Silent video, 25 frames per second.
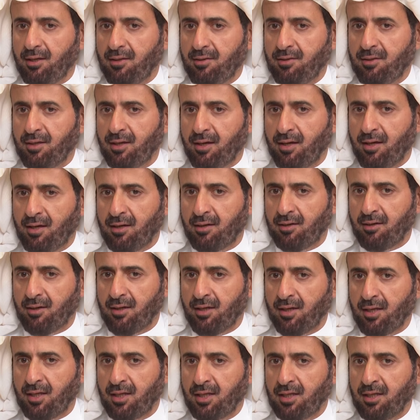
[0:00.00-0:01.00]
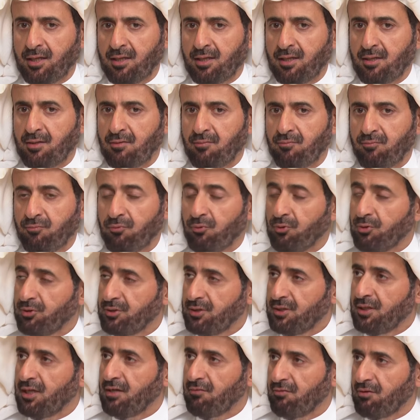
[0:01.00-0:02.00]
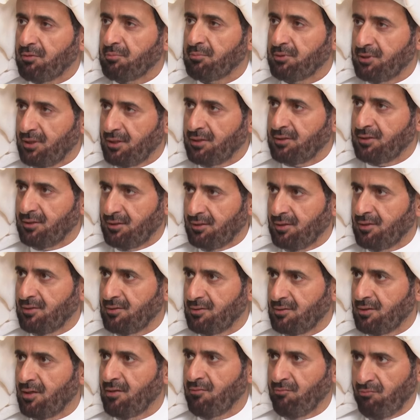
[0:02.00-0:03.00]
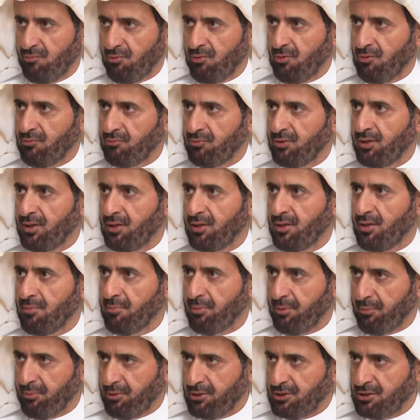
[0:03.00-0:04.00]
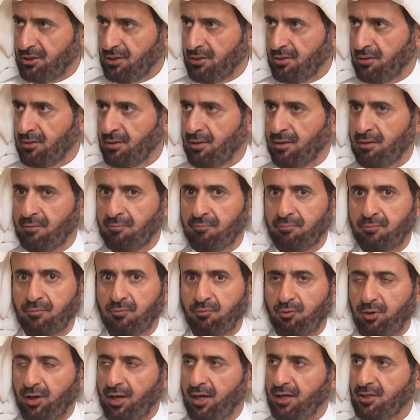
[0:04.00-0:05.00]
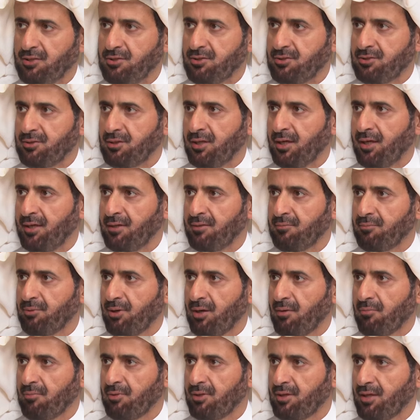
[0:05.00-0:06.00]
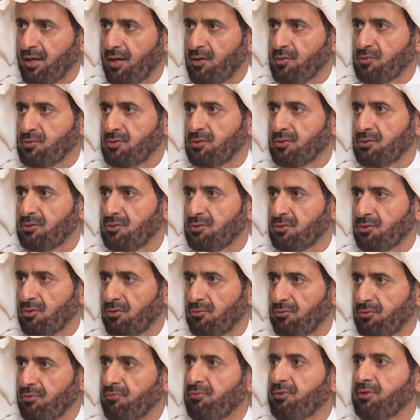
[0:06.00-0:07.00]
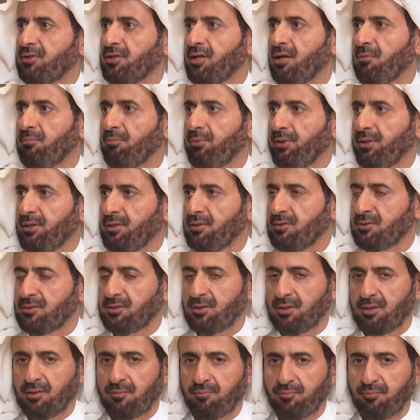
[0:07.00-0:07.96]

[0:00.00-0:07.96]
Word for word: There are 40 government entities involved in the preparation for Hajj, and probably thousands of different companies